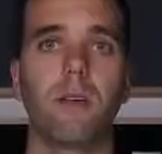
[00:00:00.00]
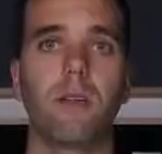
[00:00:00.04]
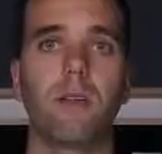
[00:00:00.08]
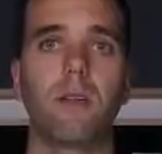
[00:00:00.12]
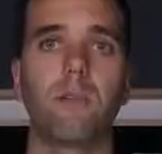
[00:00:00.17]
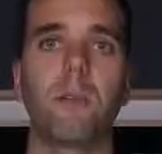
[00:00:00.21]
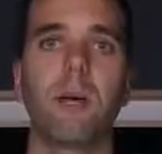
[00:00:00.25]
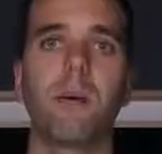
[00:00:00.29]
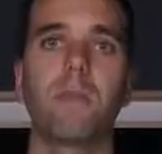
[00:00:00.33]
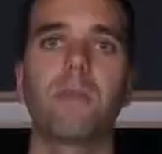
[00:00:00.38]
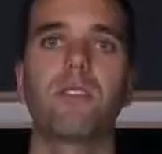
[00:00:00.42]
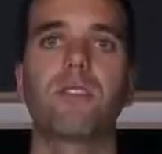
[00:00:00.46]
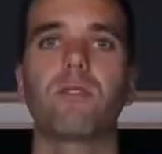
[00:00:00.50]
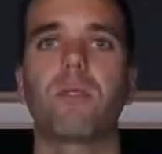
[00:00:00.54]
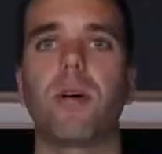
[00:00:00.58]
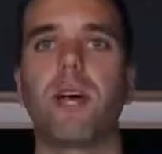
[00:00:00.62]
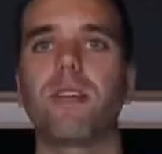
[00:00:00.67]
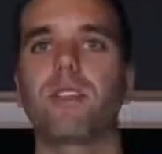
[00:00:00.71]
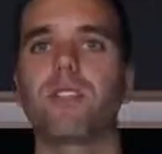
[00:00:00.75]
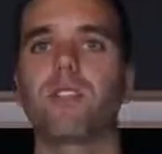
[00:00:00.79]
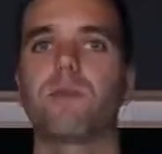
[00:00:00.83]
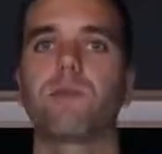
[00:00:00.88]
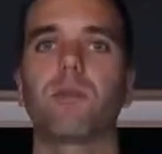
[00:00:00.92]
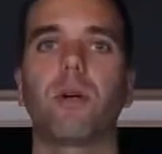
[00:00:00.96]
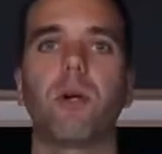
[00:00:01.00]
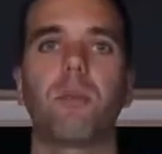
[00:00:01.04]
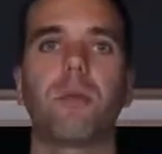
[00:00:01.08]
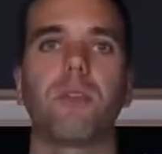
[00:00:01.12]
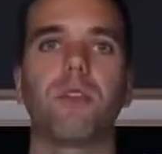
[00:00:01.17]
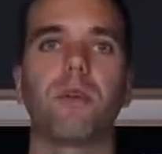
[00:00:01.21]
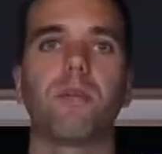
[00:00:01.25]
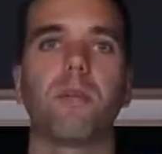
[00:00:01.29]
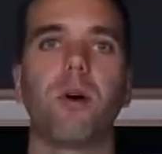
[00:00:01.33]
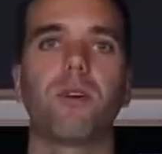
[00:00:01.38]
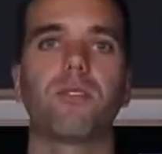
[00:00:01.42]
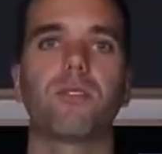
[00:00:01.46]
The baby scratch is probably
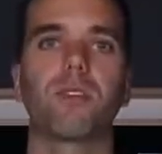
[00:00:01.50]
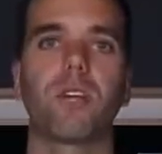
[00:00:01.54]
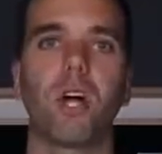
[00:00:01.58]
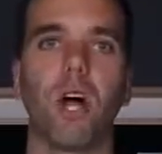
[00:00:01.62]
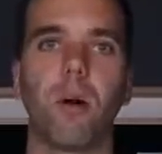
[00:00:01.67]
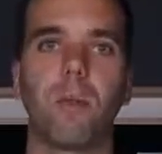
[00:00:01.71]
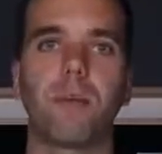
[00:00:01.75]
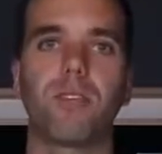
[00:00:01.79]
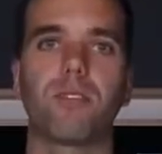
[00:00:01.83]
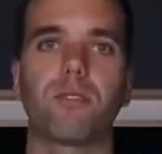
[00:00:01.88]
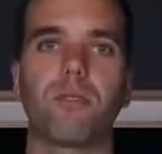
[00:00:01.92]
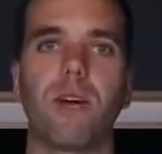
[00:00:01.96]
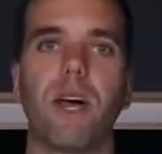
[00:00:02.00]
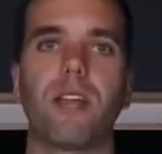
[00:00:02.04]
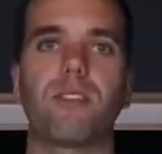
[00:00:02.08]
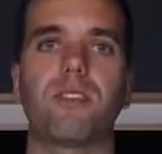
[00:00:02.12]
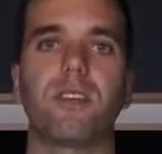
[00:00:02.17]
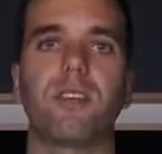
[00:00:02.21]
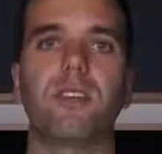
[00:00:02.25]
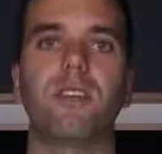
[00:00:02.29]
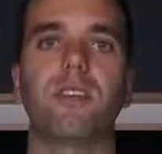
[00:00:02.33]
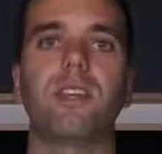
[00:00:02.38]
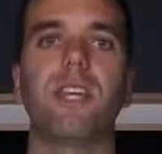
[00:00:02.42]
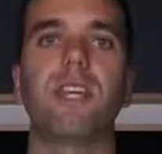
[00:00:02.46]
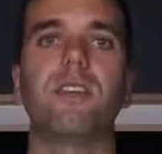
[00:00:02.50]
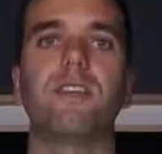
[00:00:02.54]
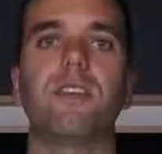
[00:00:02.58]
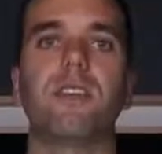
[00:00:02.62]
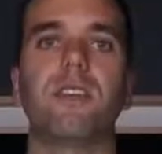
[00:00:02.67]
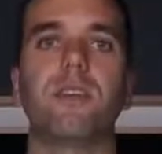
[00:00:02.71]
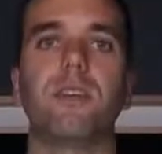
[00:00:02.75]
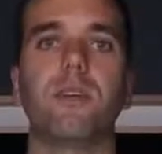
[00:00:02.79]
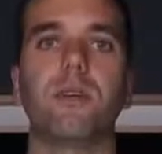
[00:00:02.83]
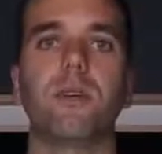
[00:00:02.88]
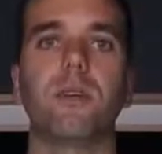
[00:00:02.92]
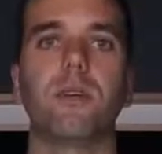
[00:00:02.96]
the most common scratch and is easy
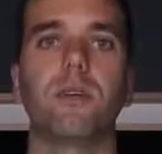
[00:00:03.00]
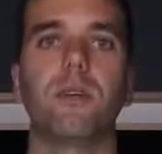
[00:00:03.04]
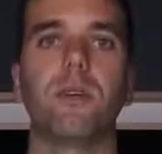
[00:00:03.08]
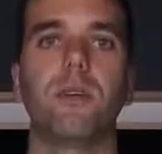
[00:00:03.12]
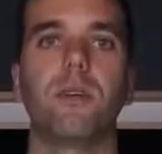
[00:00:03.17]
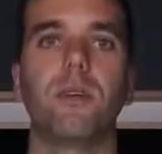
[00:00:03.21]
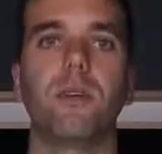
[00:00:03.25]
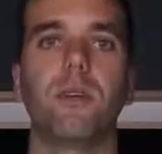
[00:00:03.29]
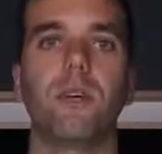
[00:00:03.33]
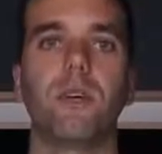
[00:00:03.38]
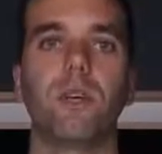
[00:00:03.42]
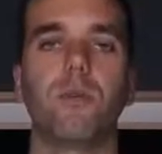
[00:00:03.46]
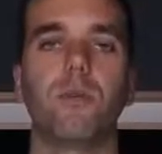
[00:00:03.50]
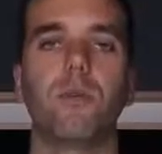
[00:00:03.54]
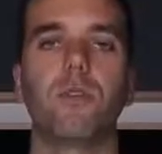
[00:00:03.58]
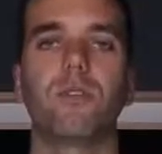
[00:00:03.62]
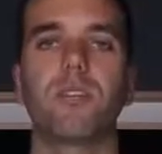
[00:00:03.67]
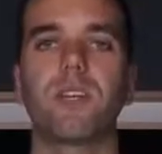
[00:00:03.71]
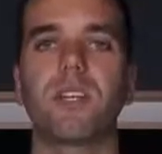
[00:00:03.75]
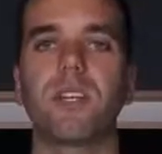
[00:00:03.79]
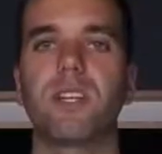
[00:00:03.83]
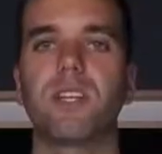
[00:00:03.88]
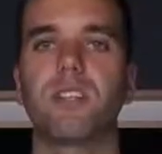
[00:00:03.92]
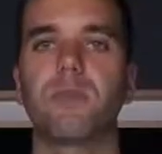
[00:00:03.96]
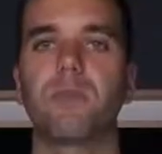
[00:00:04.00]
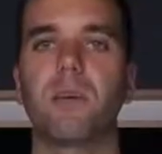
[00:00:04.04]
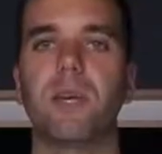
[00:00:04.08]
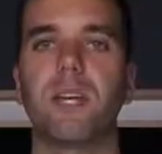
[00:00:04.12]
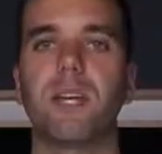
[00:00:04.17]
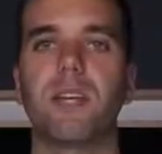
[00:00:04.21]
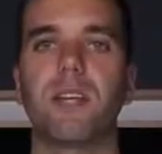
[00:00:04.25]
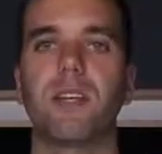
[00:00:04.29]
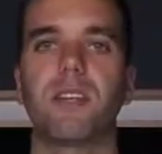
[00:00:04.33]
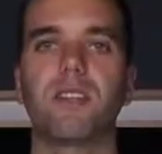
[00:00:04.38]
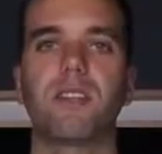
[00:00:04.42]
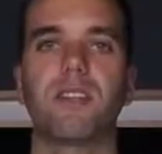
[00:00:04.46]
to do. Musically
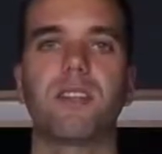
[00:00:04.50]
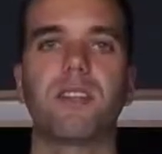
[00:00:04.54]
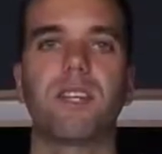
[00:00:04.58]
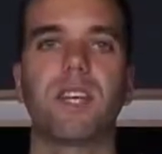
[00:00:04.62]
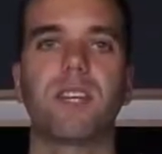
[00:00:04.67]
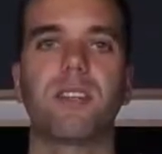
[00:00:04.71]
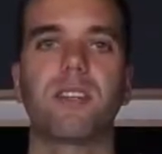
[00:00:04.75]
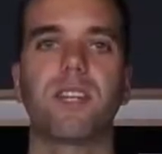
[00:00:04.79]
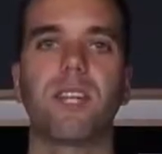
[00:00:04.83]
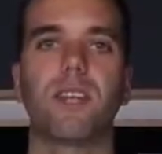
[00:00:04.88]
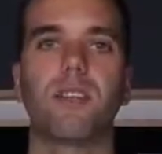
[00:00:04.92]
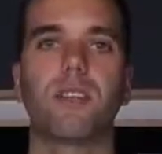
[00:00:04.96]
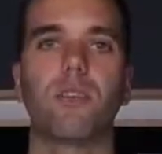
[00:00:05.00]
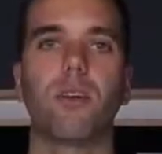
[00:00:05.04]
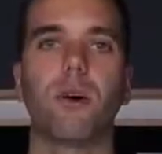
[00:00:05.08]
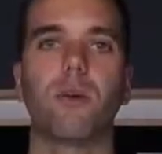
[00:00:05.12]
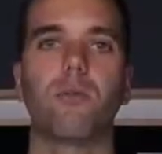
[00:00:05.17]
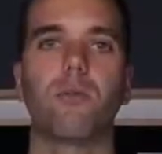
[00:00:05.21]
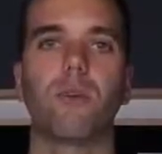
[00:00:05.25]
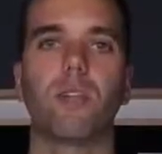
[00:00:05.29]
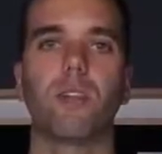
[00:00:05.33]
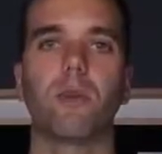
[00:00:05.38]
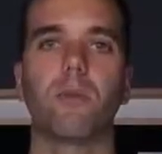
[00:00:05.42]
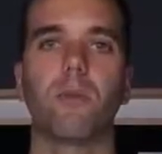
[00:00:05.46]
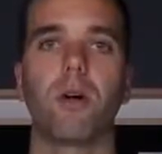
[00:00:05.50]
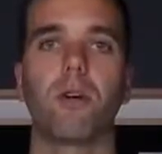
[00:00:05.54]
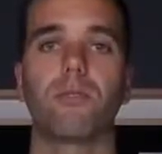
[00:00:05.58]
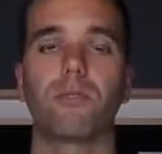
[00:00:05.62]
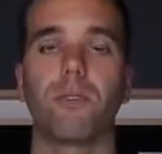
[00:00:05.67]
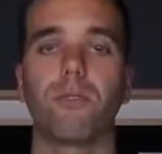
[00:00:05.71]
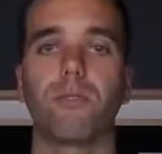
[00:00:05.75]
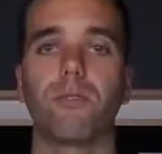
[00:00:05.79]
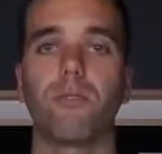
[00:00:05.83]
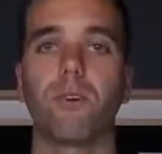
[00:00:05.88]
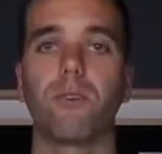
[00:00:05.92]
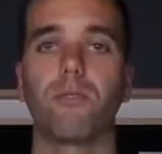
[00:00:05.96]
speaking, it's a 16th note rhythm over
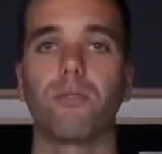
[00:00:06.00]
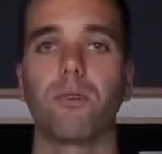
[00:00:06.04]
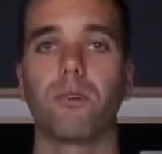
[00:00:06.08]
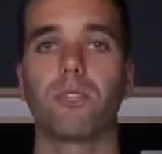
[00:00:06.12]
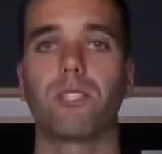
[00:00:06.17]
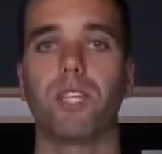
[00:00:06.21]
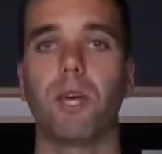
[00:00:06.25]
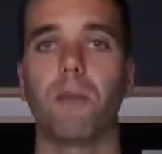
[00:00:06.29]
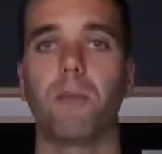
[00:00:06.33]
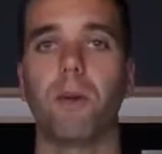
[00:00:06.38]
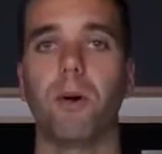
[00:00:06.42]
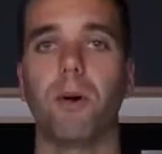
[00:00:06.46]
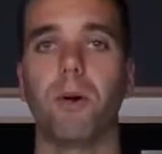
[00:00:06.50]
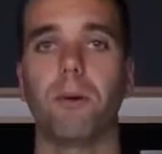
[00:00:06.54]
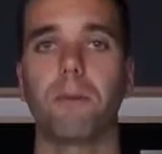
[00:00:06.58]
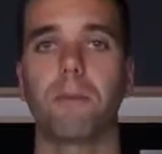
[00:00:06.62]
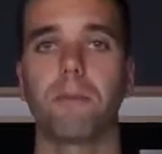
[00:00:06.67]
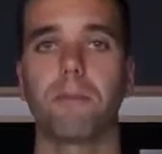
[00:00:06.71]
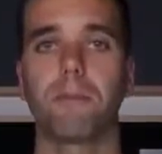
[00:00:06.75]
a 4/4 tempo.